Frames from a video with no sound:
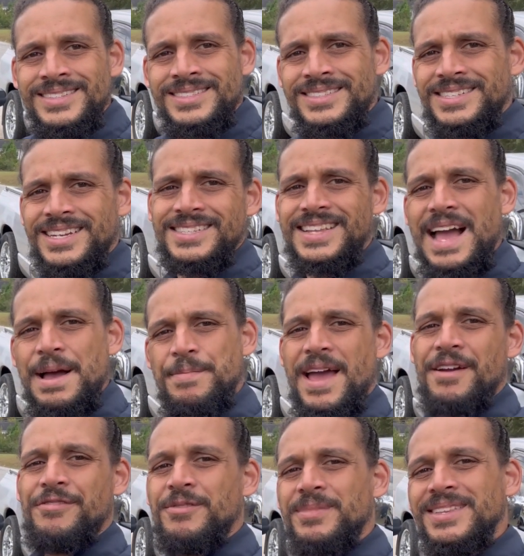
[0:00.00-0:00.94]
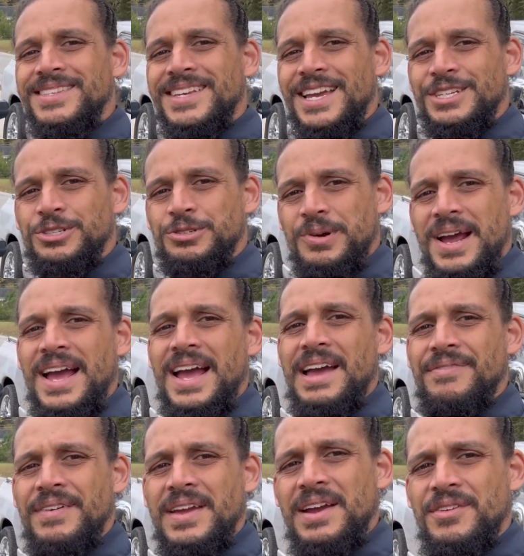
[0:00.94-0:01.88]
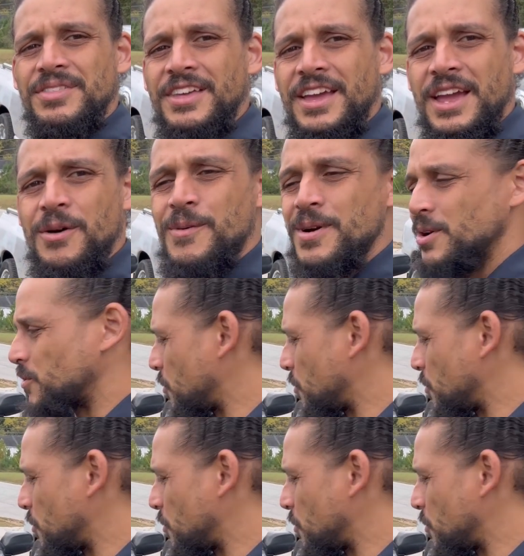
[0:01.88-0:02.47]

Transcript: Just got back from the test drive. Everything went